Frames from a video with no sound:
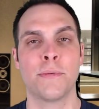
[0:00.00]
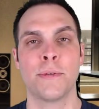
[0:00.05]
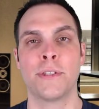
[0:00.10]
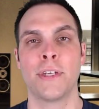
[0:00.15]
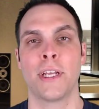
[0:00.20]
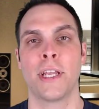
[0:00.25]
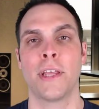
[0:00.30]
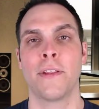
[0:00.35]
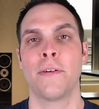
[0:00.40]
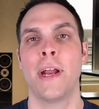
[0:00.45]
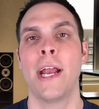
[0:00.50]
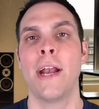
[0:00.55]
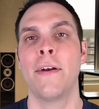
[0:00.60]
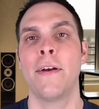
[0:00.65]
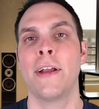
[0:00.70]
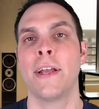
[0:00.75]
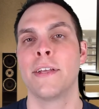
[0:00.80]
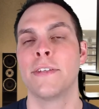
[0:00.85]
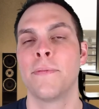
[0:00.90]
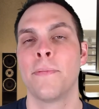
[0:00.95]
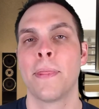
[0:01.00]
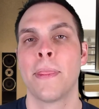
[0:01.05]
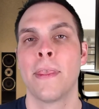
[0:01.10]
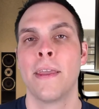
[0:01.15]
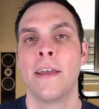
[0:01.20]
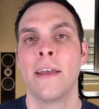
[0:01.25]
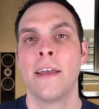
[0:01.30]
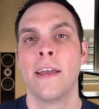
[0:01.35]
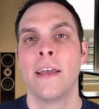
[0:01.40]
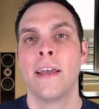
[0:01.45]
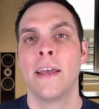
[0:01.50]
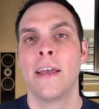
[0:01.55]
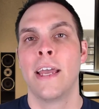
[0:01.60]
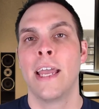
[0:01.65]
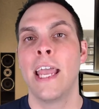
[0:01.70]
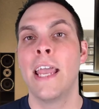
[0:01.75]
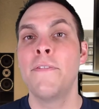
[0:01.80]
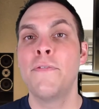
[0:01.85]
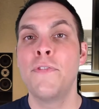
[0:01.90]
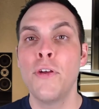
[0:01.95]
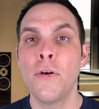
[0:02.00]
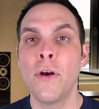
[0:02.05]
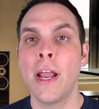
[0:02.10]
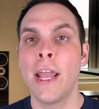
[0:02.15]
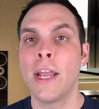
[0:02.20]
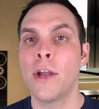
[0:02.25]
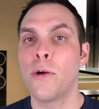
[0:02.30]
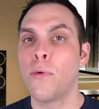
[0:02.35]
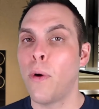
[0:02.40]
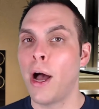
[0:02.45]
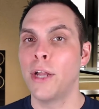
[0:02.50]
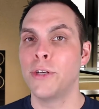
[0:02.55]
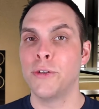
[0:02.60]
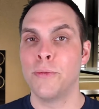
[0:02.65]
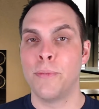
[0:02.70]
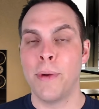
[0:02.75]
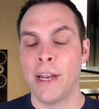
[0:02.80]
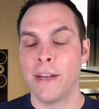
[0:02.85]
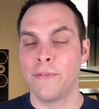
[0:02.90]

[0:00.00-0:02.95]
particular areas if you're a quadruped,